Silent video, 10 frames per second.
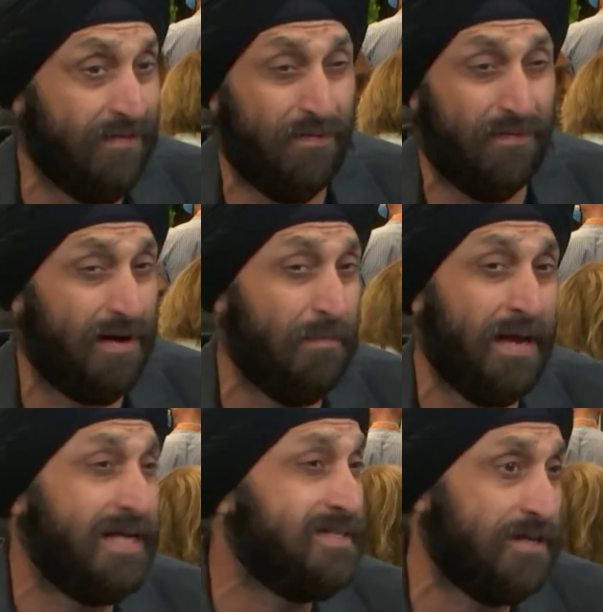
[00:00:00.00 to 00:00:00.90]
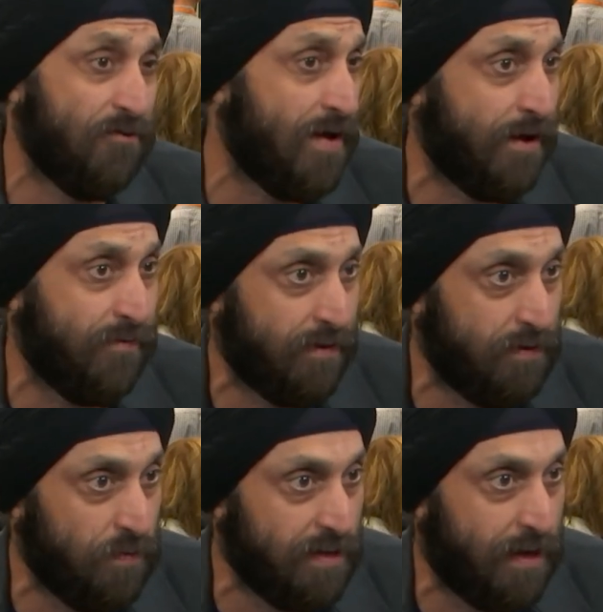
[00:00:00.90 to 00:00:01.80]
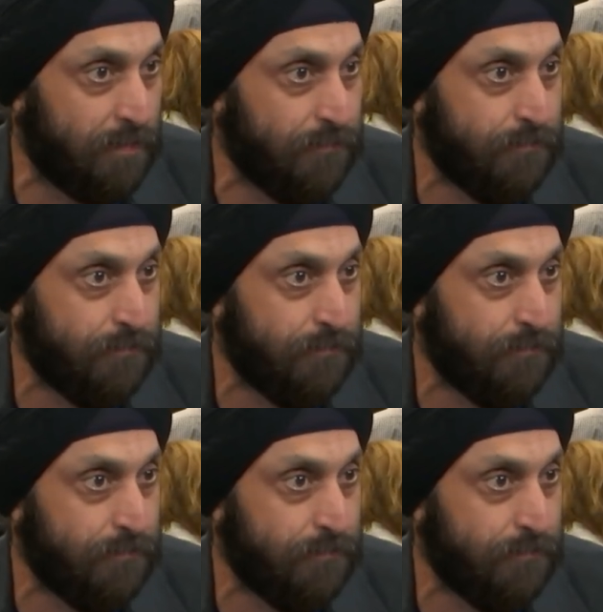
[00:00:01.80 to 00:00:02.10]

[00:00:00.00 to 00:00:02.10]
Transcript: an amazing track record with that.